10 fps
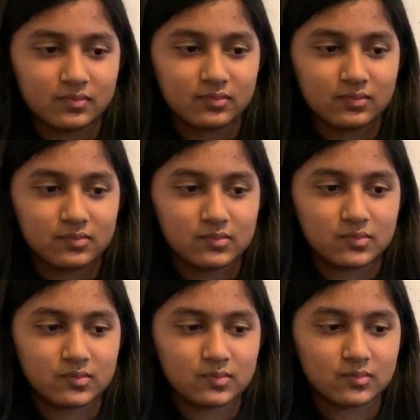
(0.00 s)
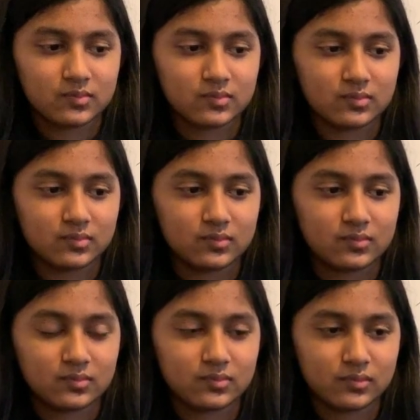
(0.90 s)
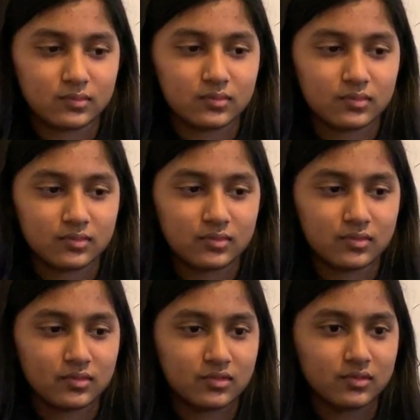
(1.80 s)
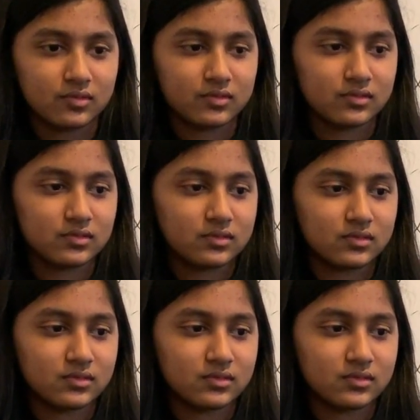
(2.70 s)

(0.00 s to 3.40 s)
(not speaking)